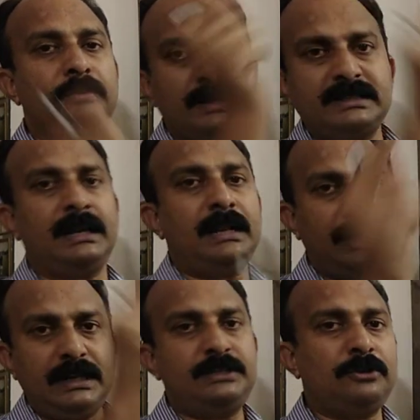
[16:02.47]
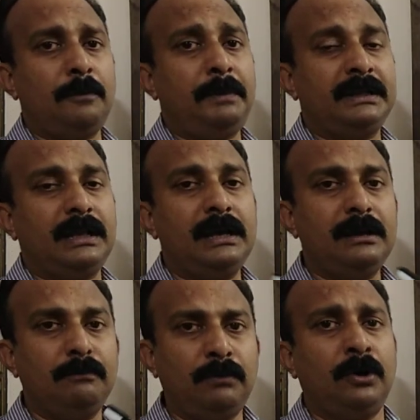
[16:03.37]
You are suddenly stopping
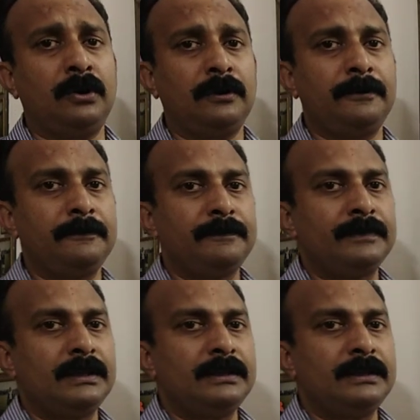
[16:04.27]
the ball.